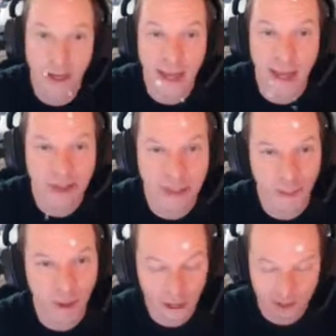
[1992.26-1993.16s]
And now
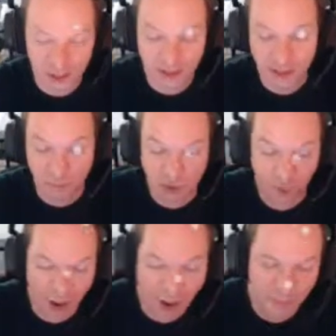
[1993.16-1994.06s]
Samurai Ox is
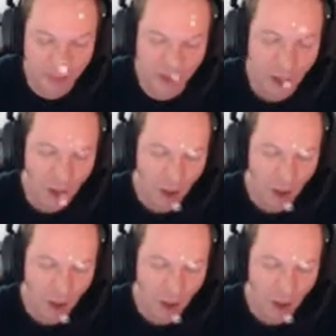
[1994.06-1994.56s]
subscribing.